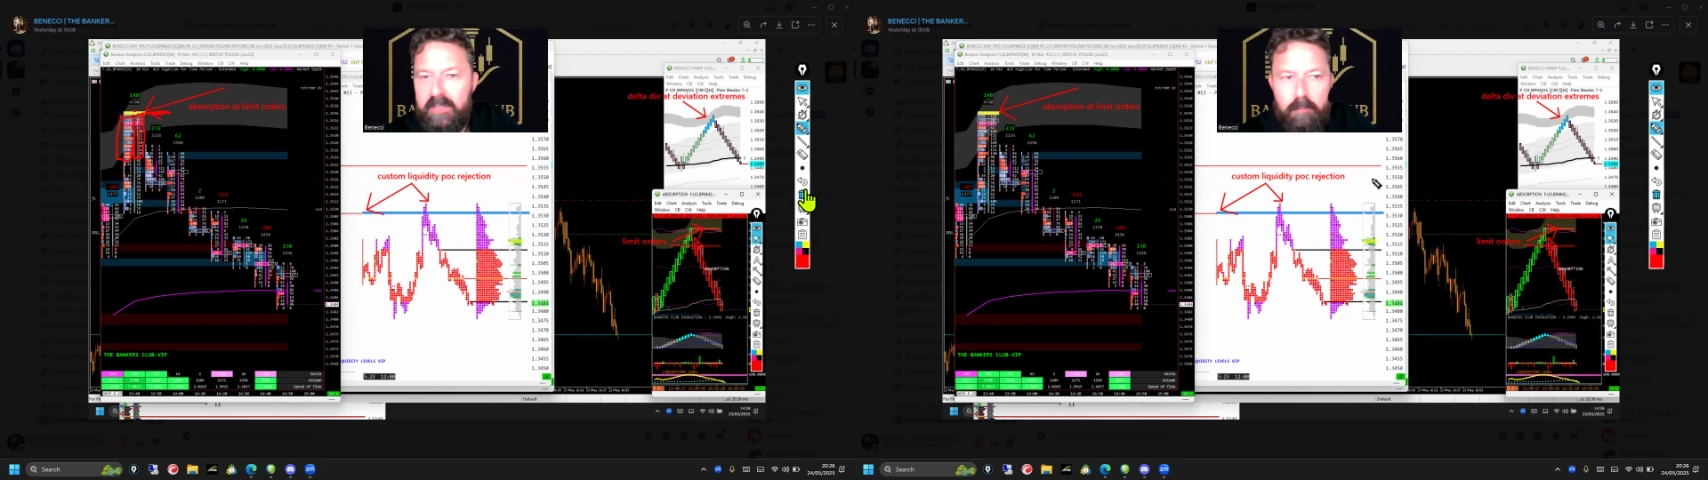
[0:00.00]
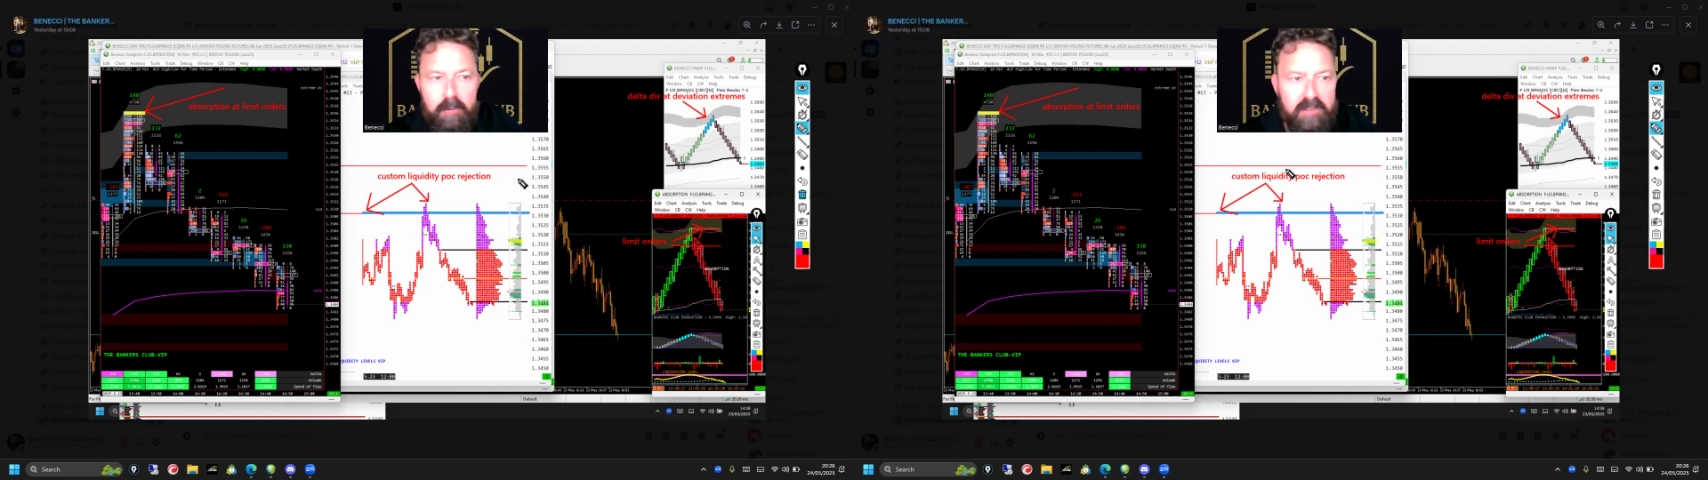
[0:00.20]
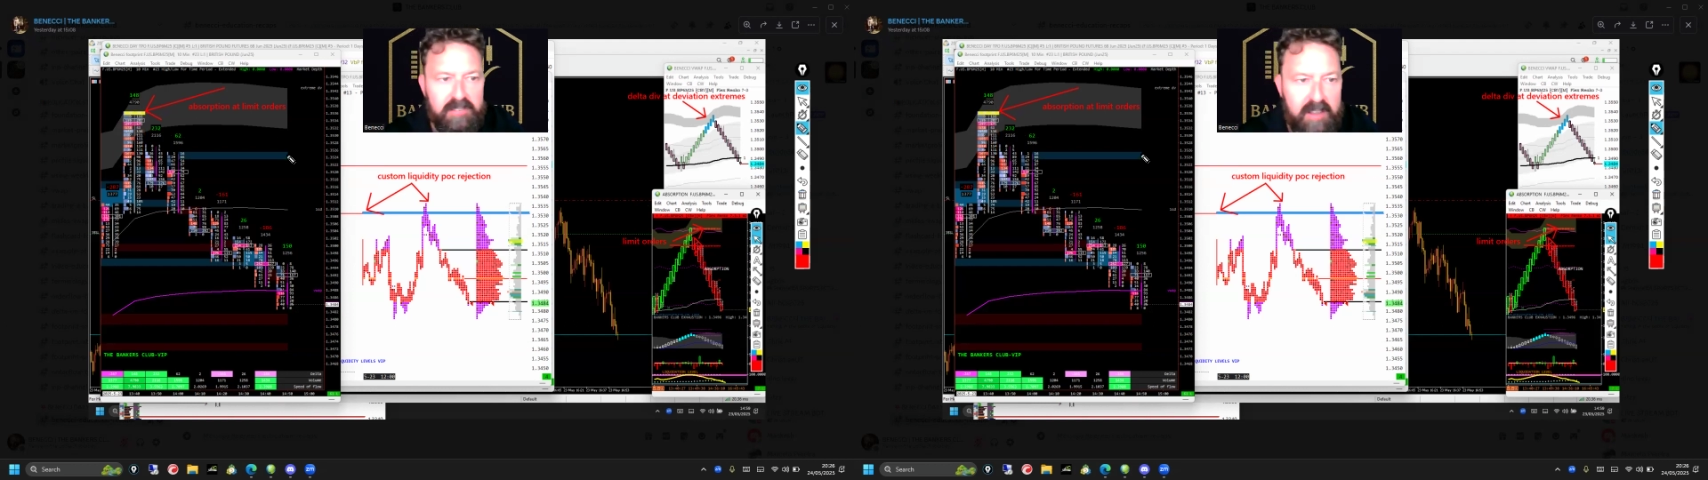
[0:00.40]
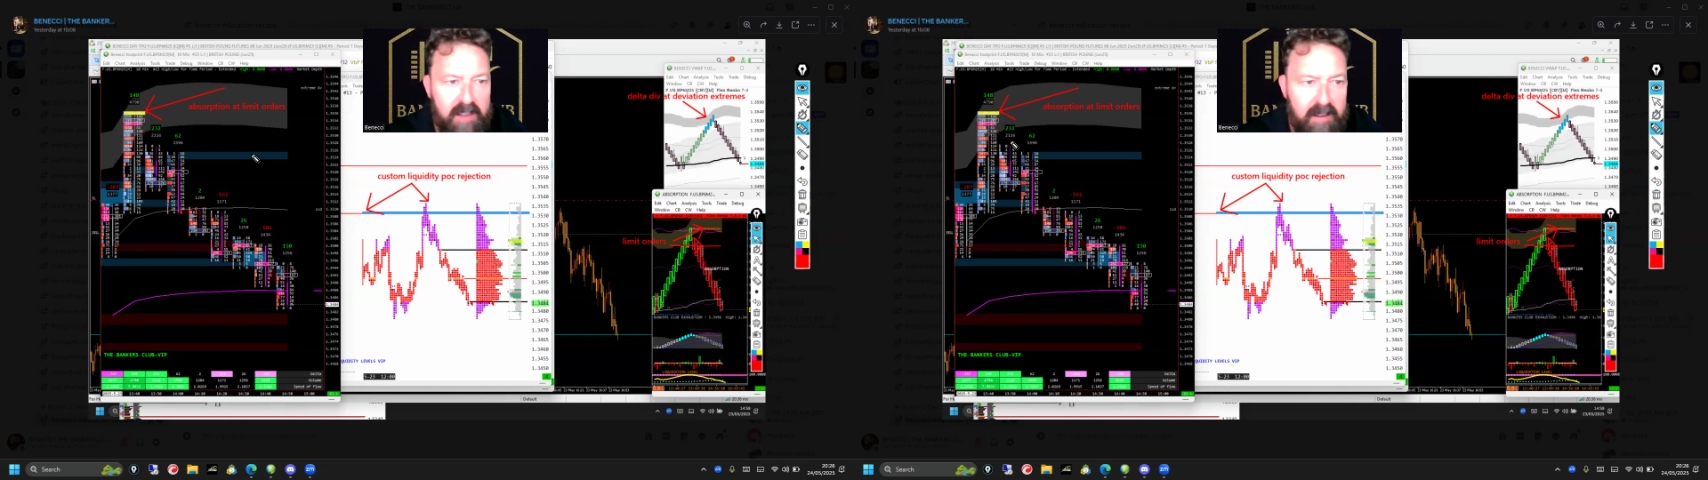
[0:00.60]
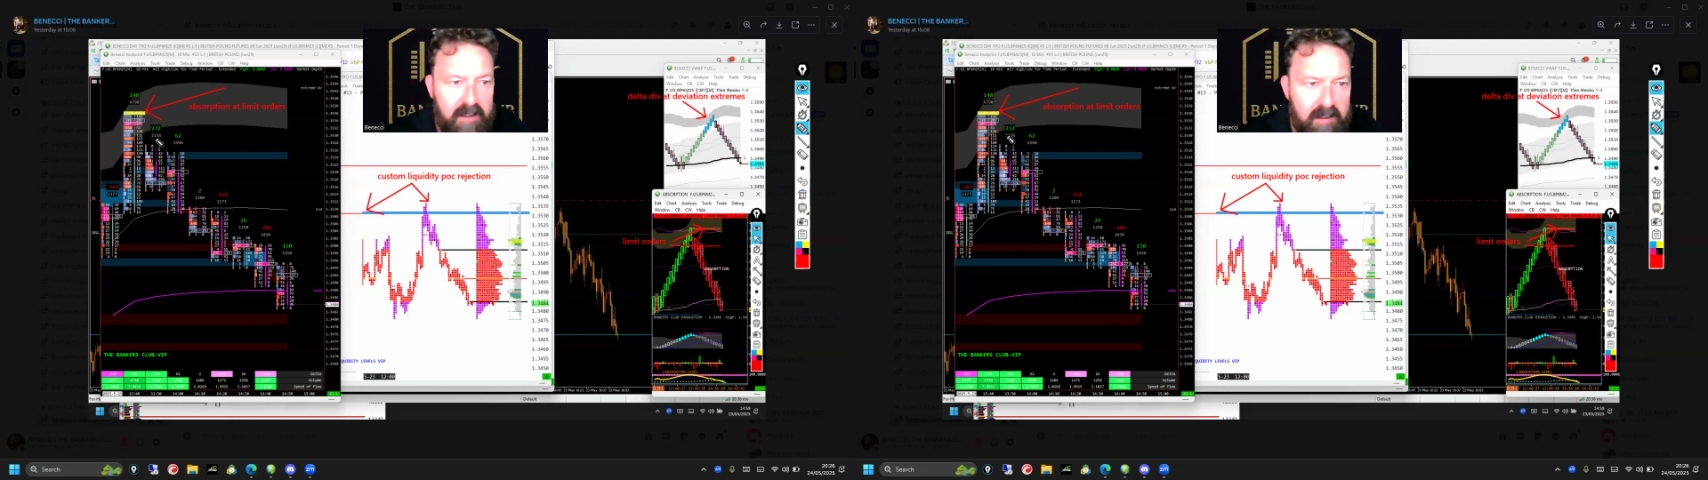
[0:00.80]
that we're
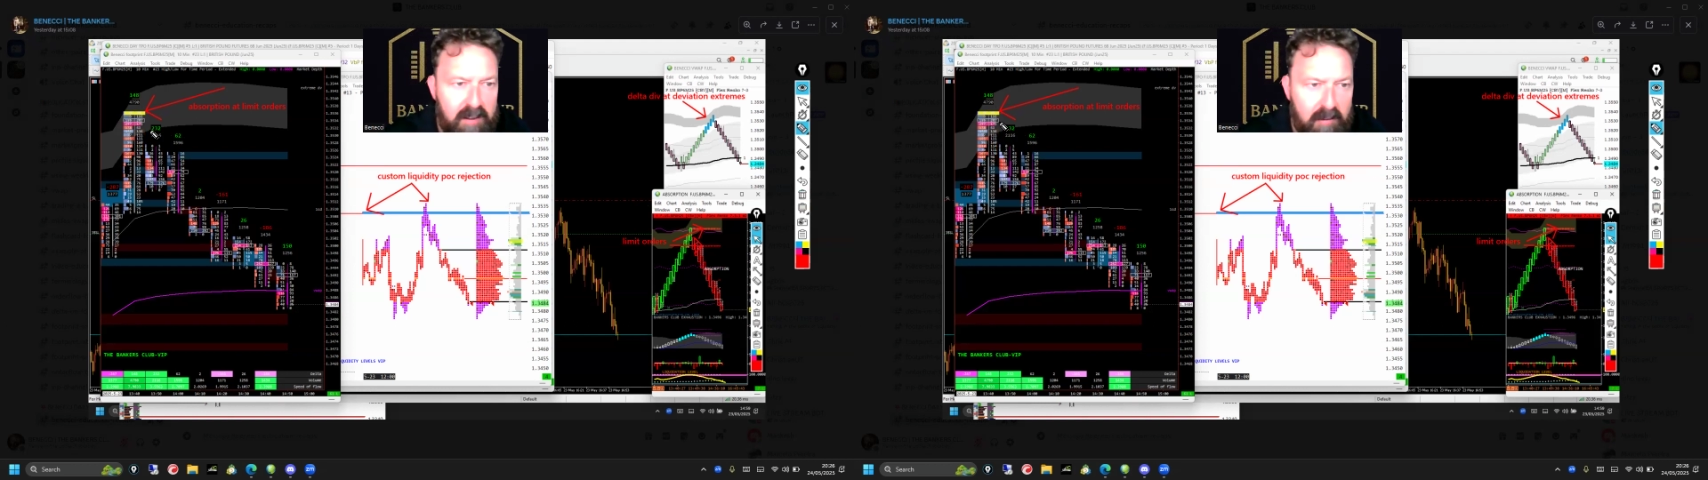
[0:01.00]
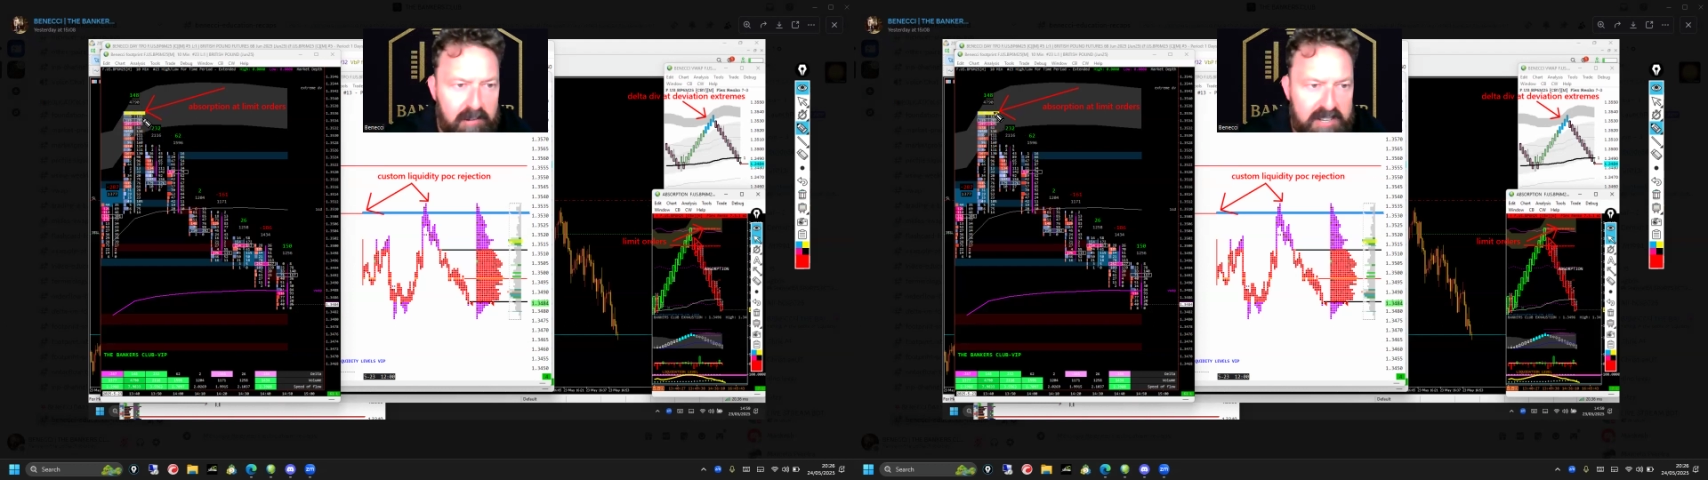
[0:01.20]
seeing a